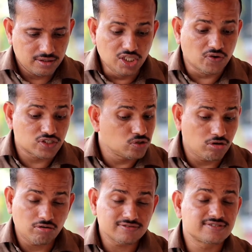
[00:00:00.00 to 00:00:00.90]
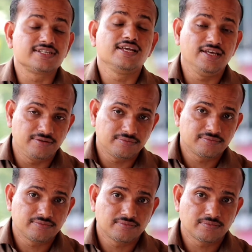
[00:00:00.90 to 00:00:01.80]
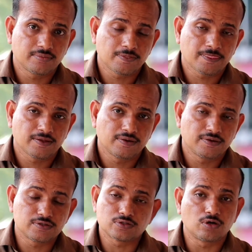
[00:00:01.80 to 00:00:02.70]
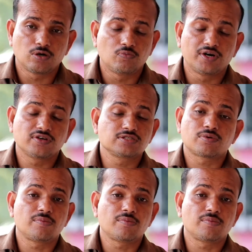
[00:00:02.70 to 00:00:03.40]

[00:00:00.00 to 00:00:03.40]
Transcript: there was no ceiling. So what was the